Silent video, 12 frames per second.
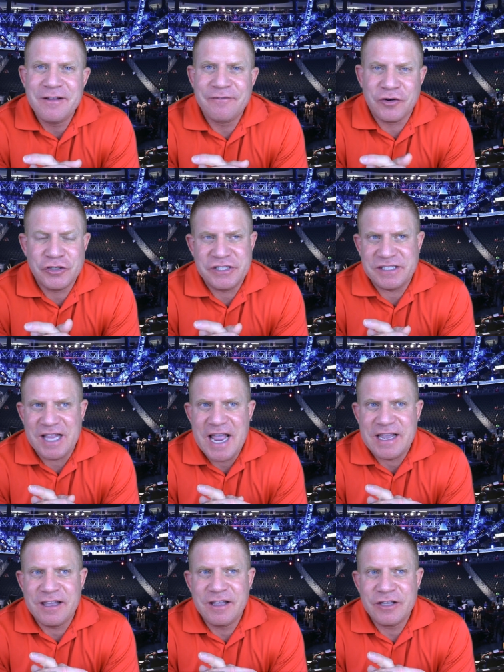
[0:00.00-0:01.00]
versus
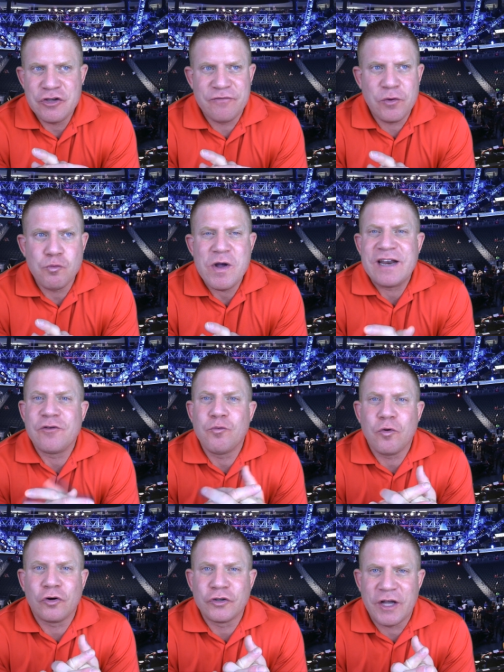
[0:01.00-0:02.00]
like you have the weight of the
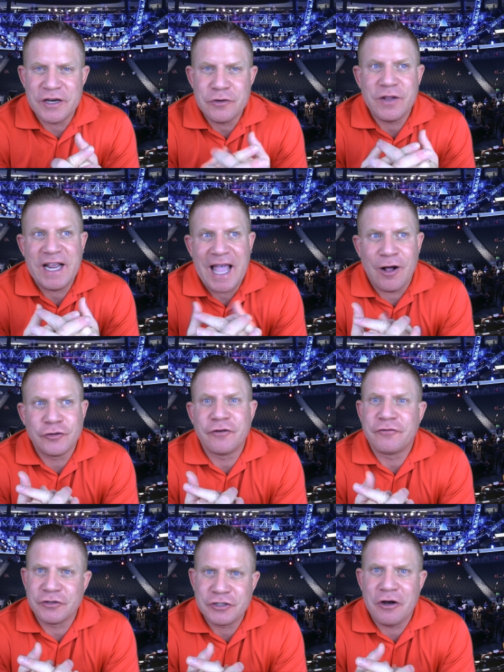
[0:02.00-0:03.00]
world on you, like
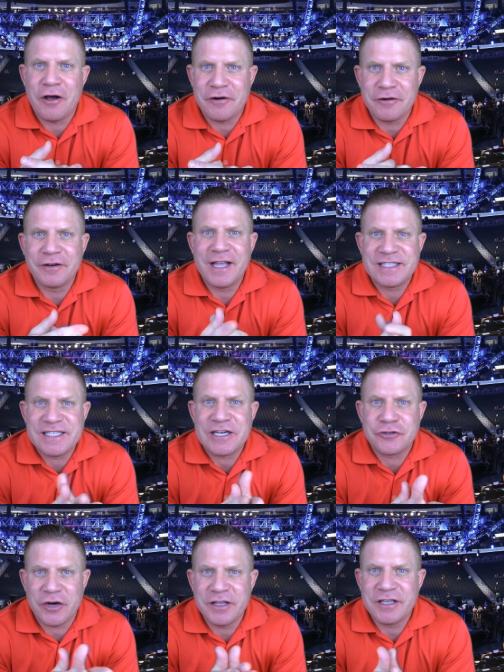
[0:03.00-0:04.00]
Aldo versus Conor,
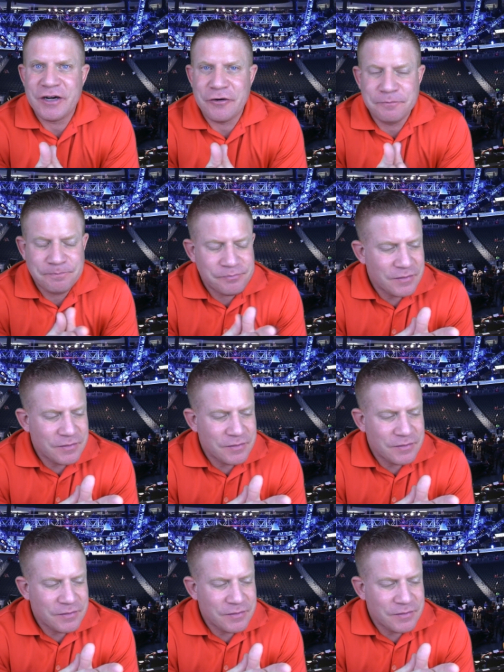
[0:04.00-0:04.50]
etc. You know.